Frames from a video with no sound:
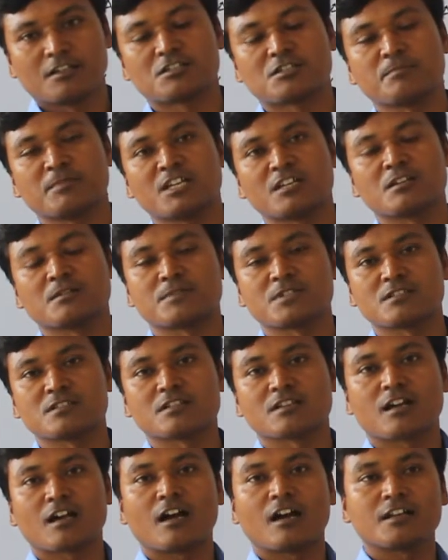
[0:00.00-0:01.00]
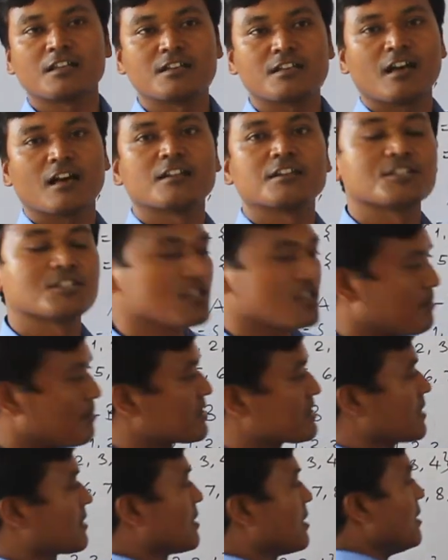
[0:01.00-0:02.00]
may represent cardinality of
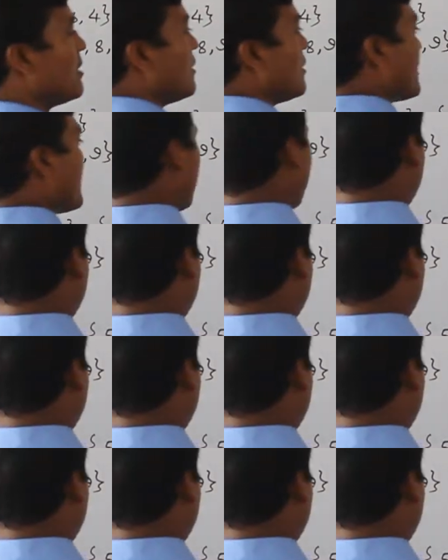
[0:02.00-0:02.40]
a set. Okay,